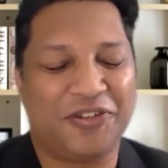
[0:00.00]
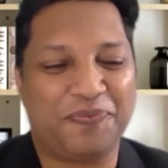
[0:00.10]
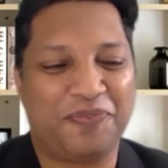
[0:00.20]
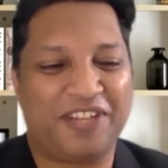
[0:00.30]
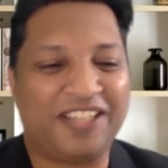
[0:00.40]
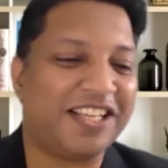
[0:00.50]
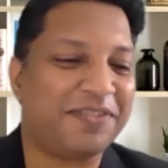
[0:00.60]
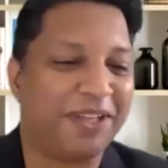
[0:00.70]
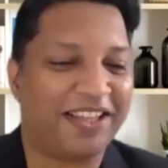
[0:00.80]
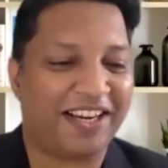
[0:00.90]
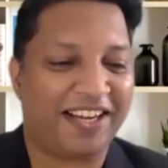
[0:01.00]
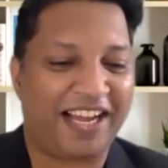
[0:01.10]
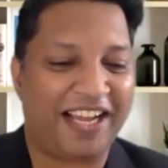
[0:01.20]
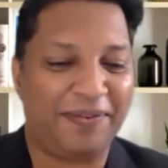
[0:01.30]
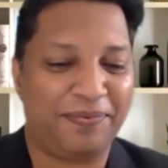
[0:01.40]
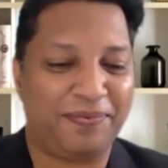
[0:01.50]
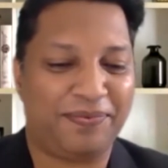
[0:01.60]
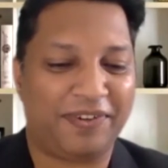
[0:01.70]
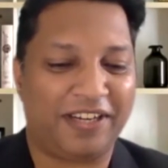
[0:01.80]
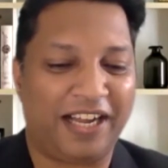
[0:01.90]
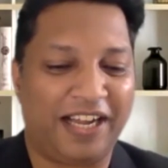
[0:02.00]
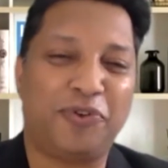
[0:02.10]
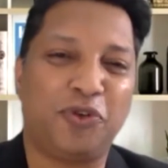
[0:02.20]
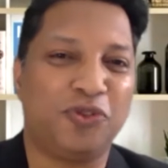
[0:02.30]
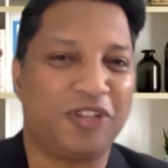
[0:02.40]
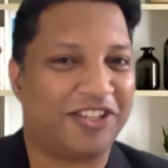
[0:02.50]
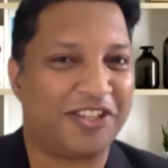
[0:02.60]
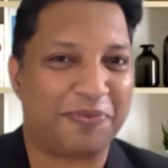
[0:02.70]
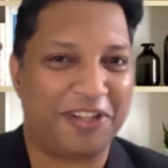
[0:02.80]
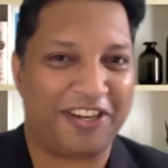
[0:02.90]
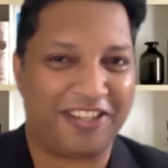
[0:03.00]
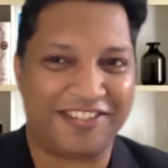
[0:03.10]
success mantra, I have two success mantras.